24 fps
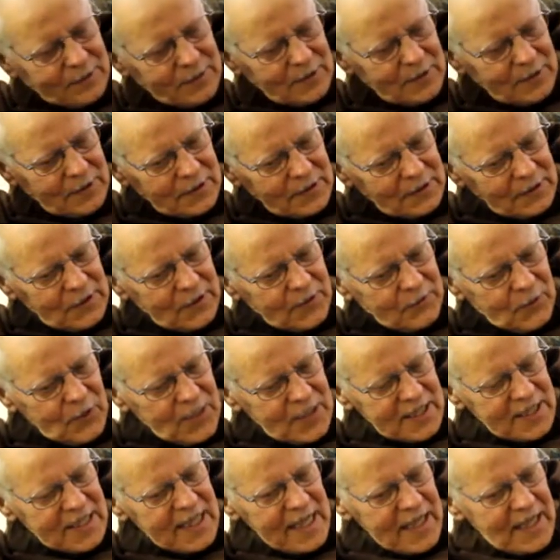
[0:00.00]
uh,
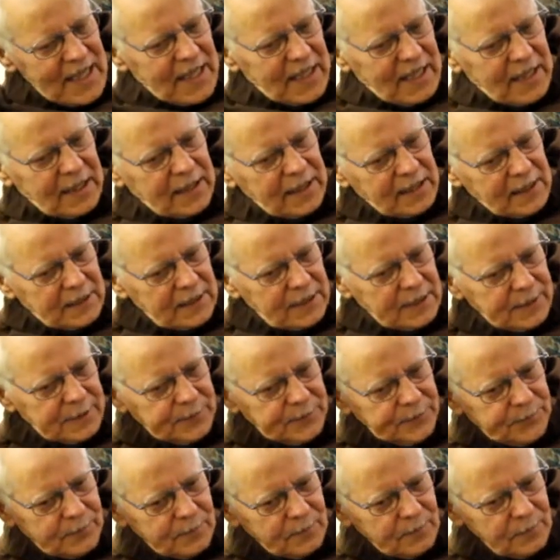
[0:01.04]
universe? And
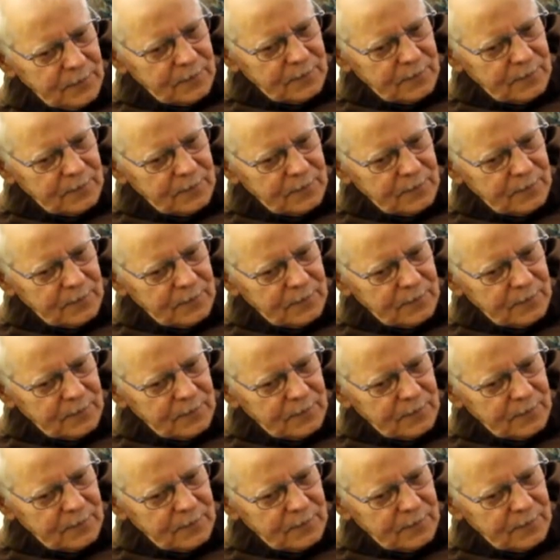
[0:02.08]
um,